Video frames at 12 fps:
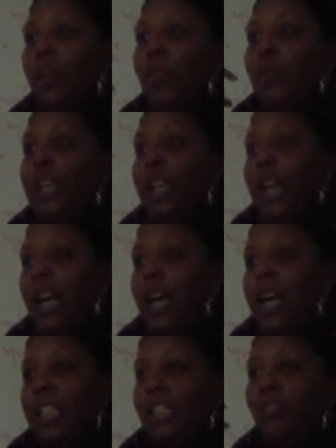or that God
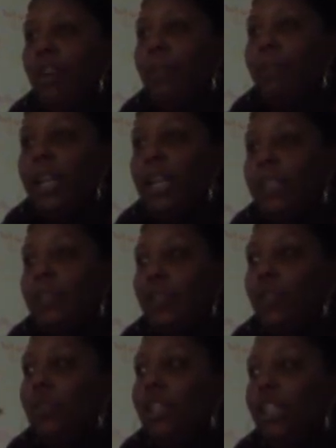has great plans for
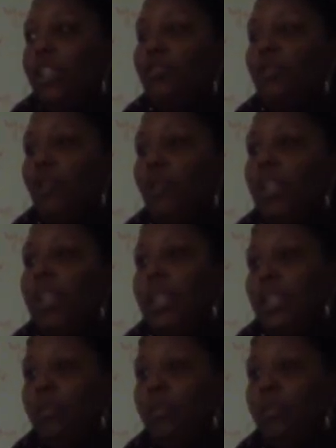you or that you can really,